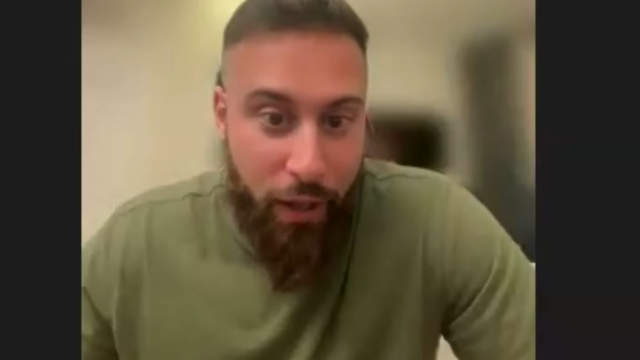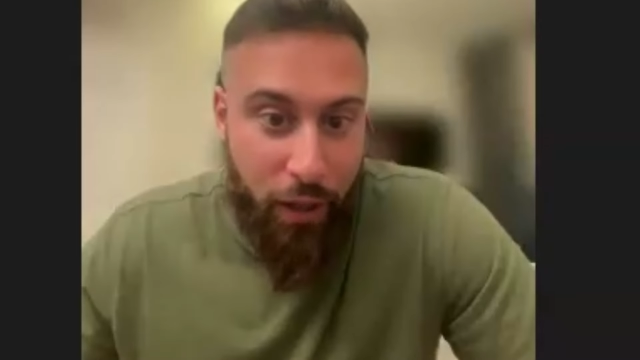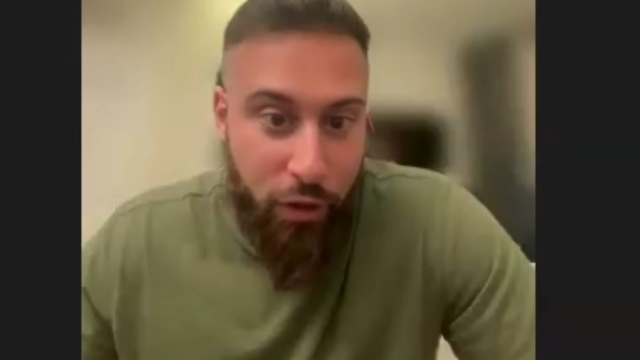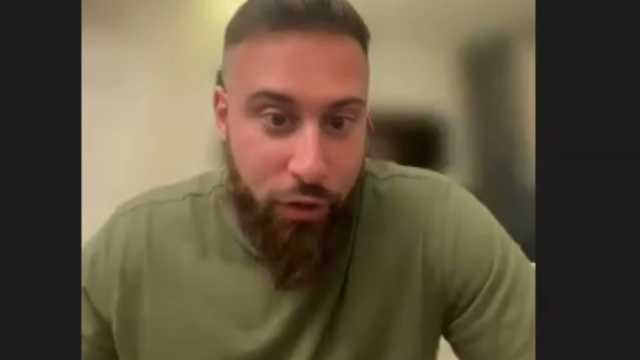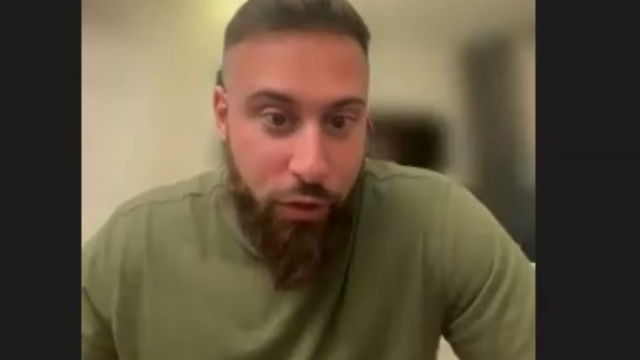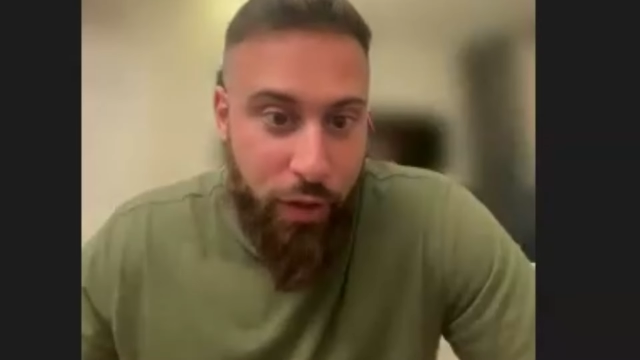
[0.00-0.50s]
I
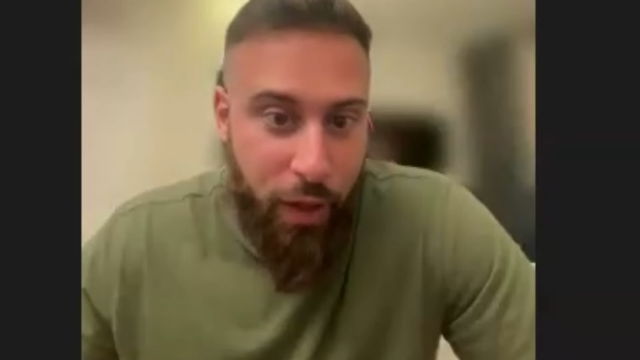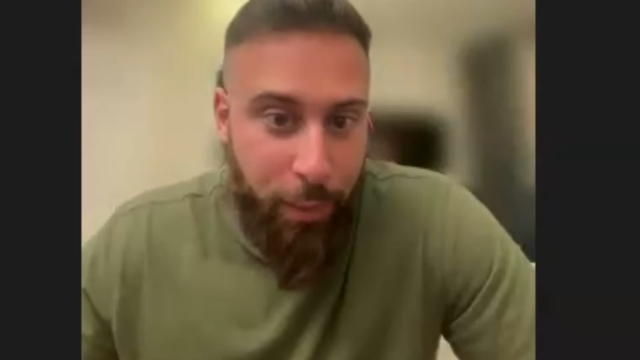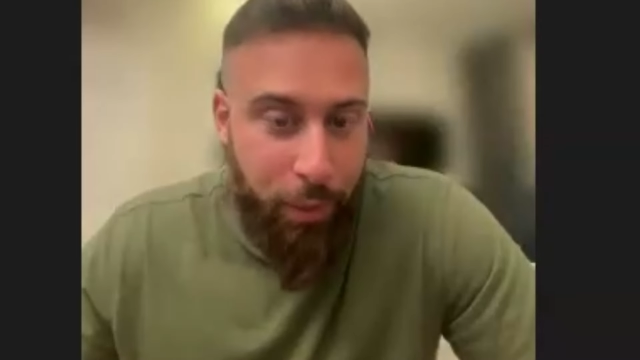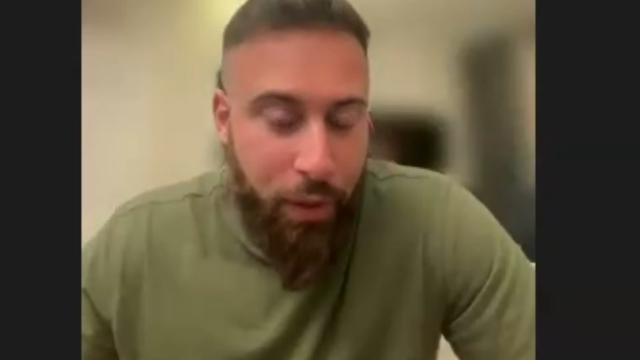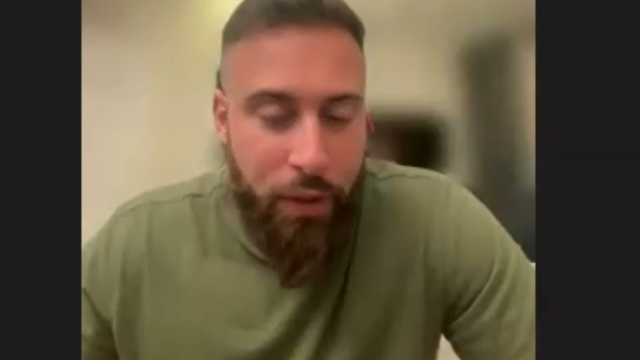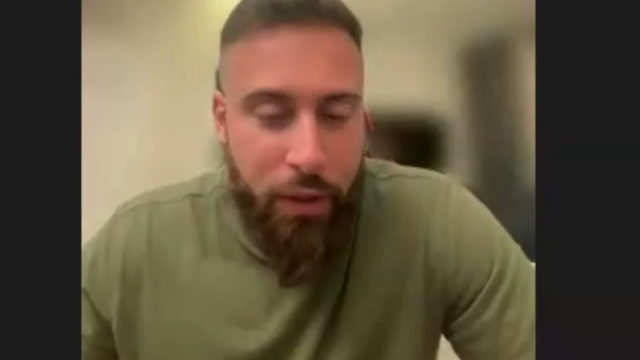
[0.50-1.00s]
could do that,
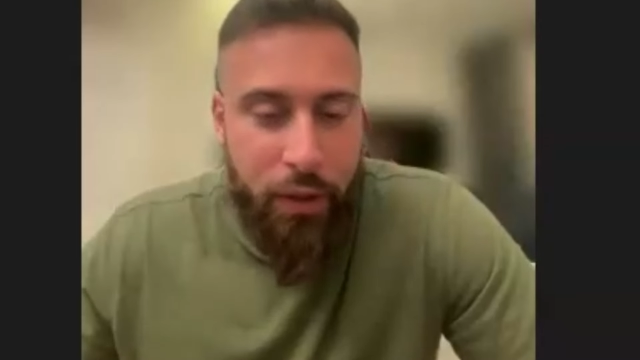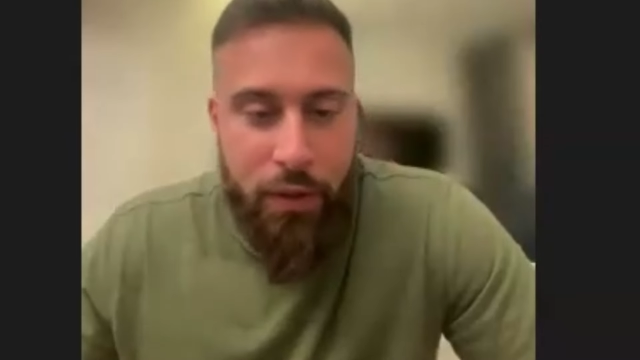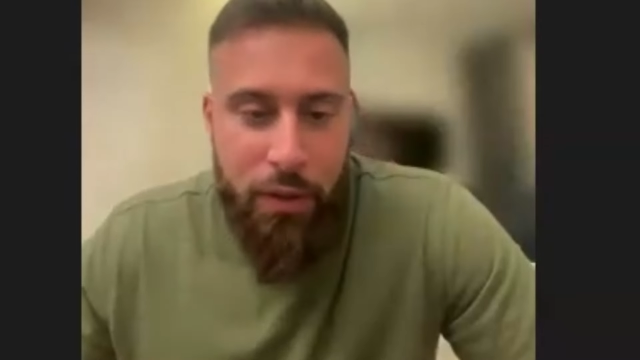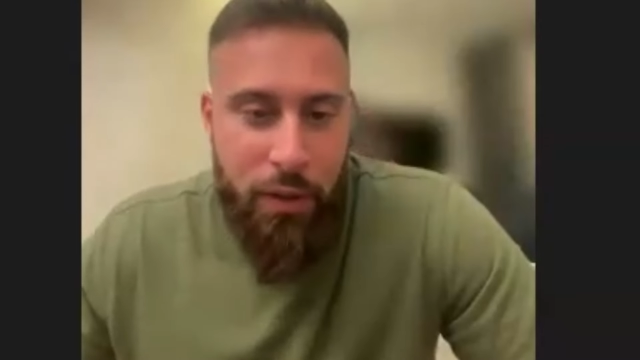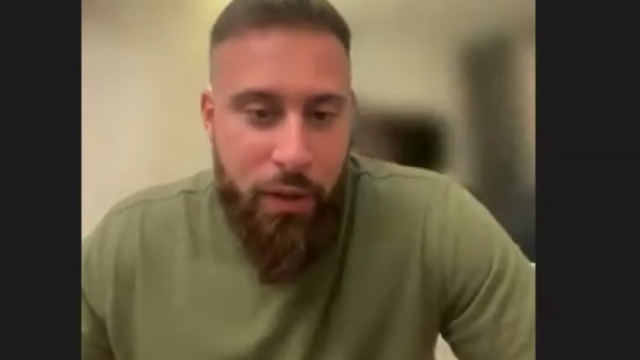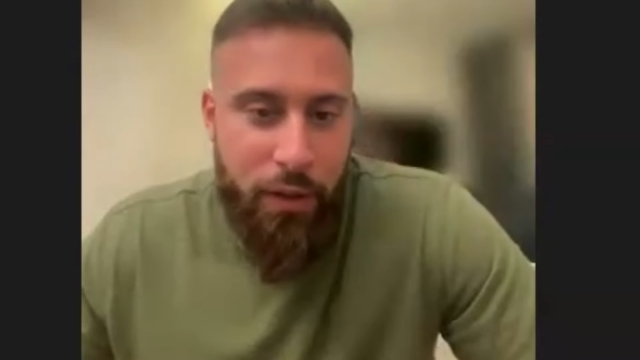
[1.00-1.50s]
but
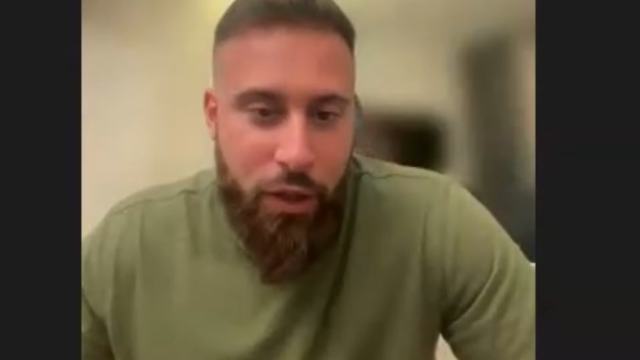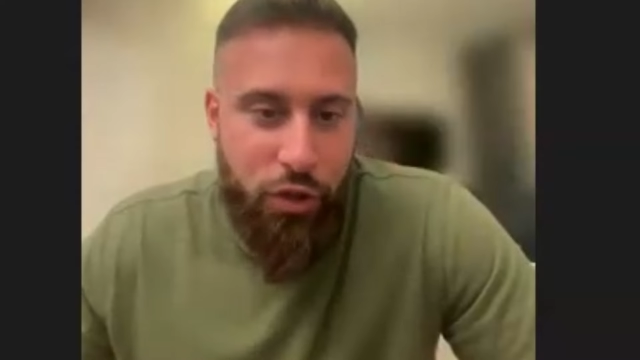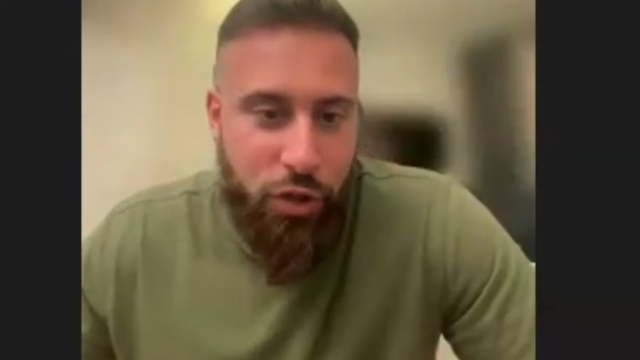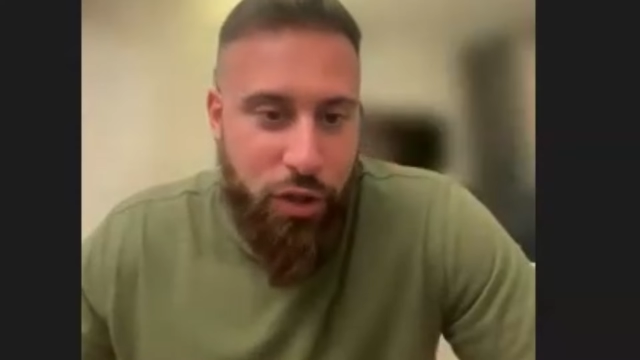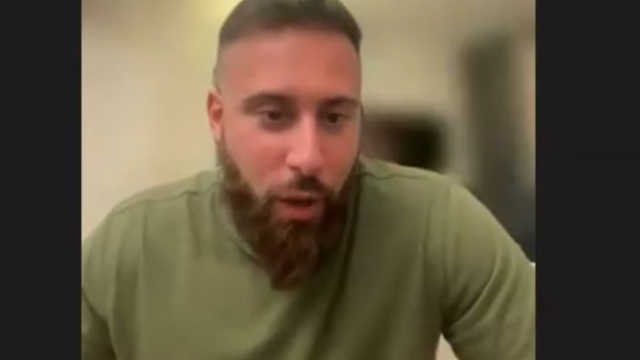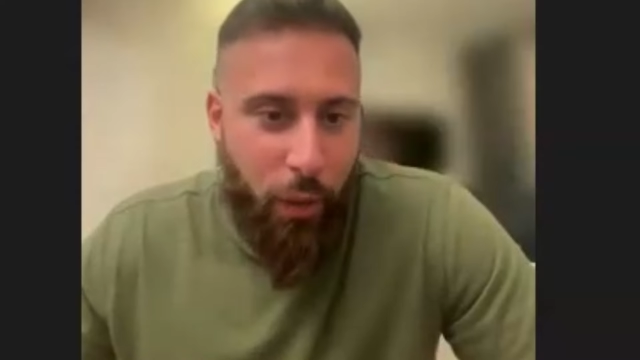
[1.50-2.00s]
that's
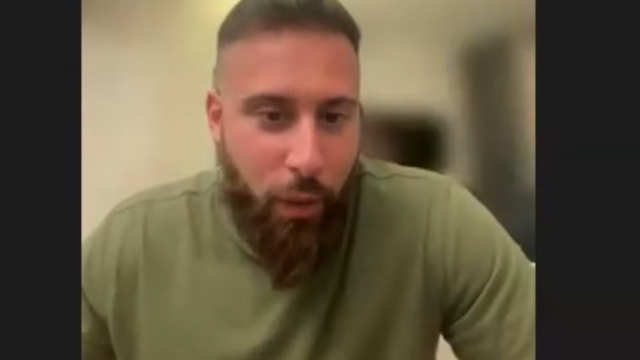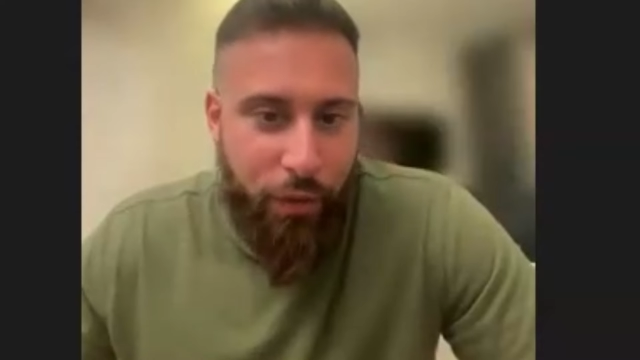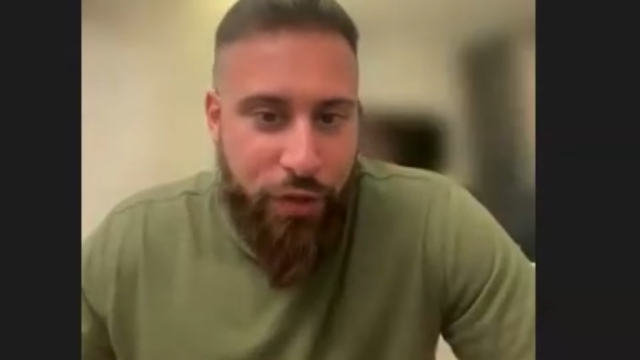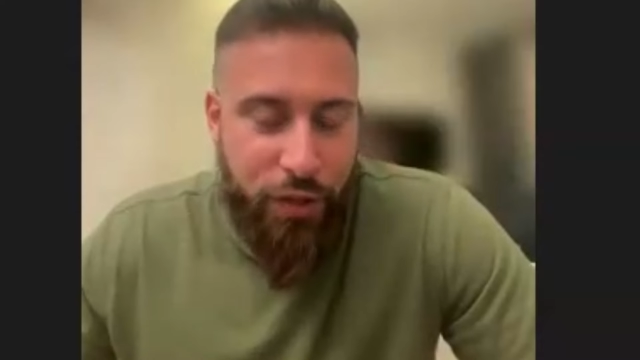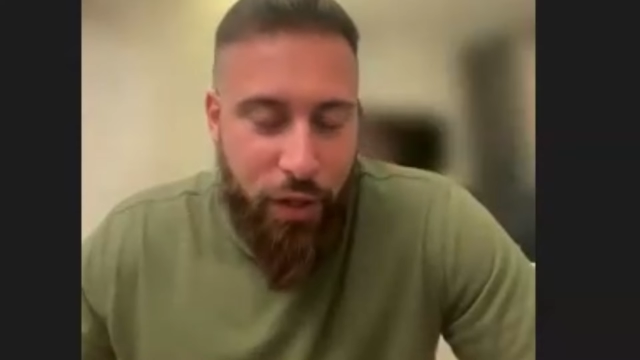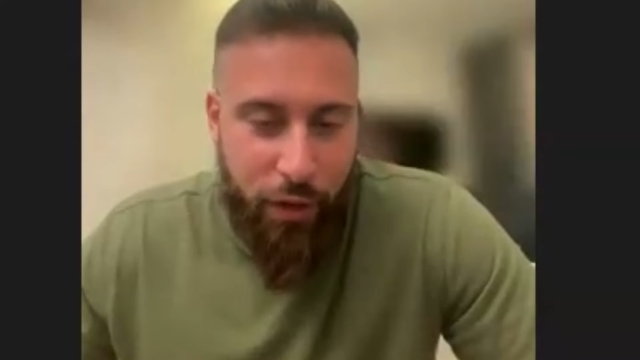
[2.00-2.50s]
just how
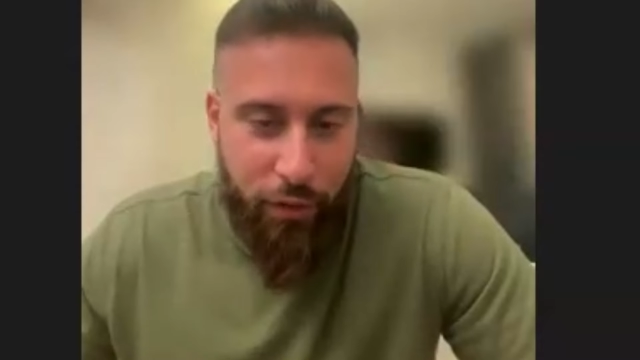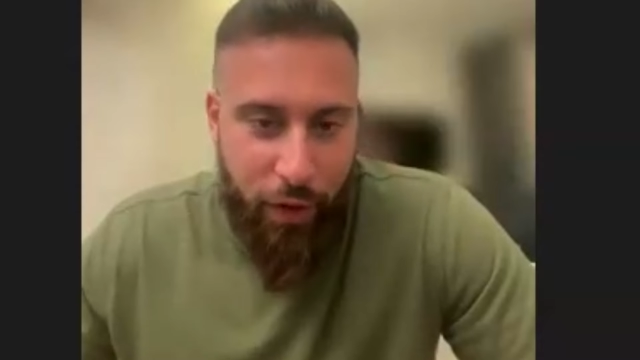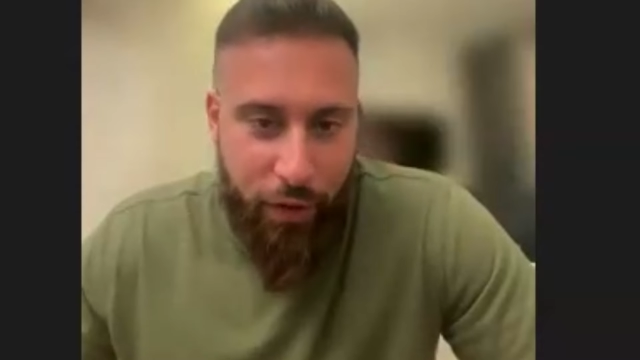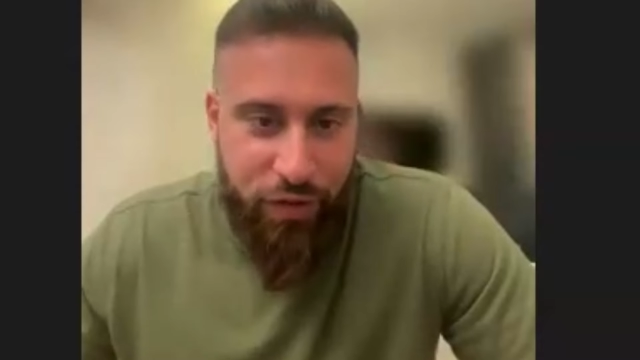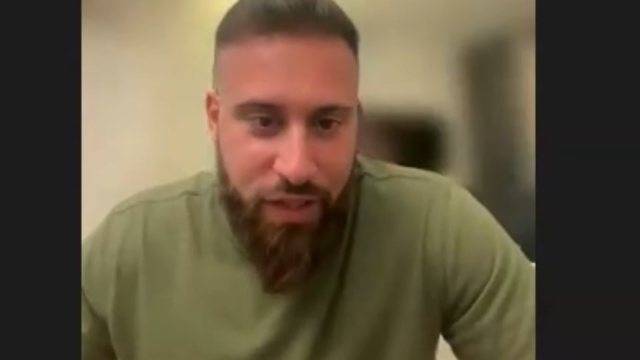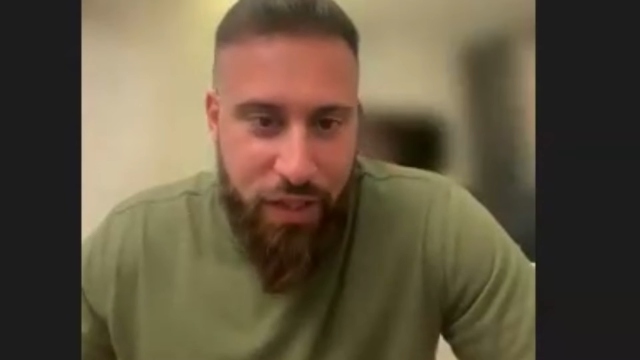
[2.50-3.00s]
I've
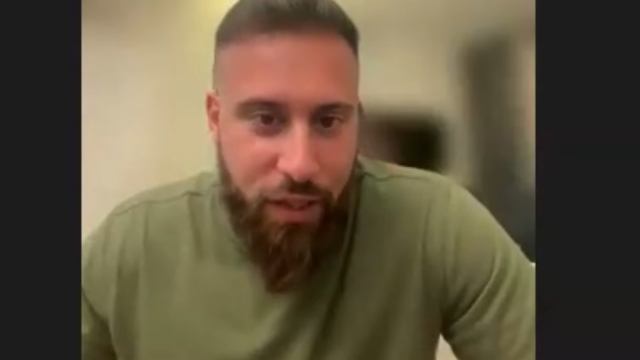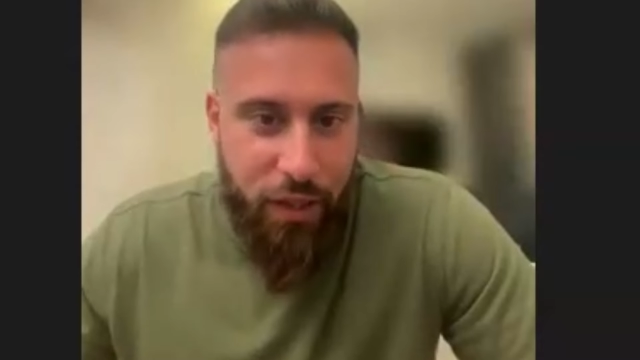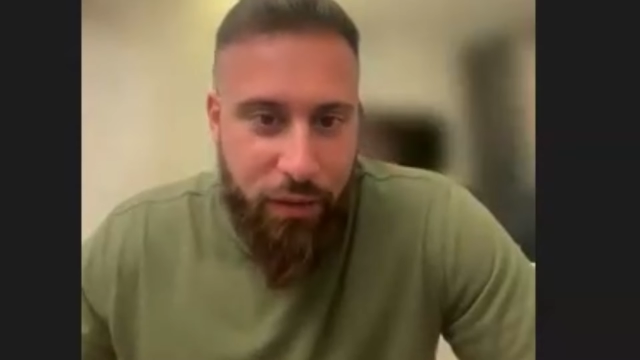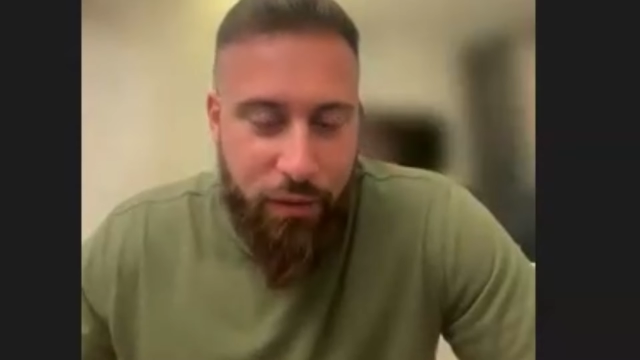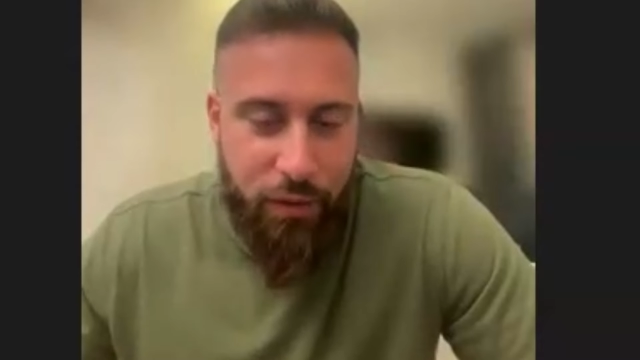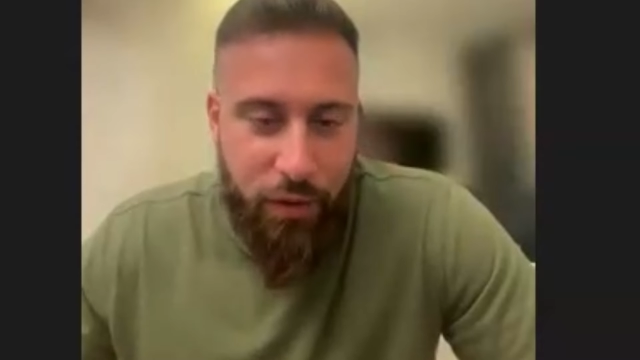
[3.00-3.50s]
seen it,